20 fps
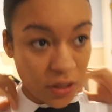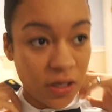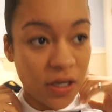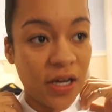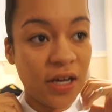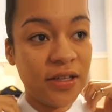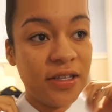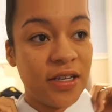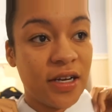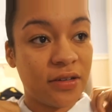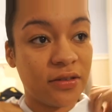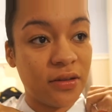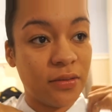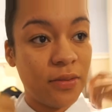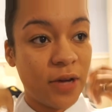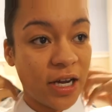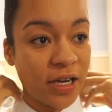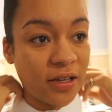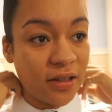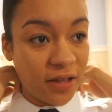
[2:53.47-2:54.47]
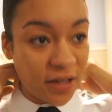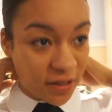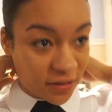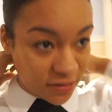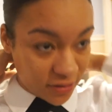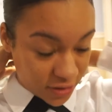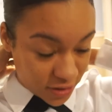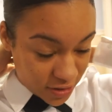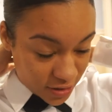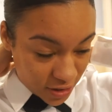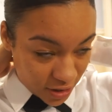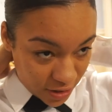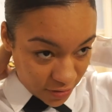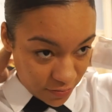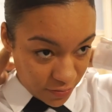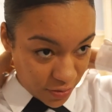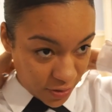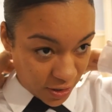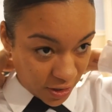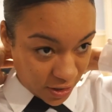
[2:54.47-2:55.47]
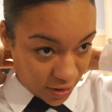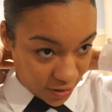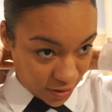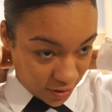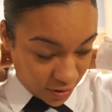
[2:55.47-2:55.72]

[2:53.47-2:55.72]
I doubt the back of that looks good, but...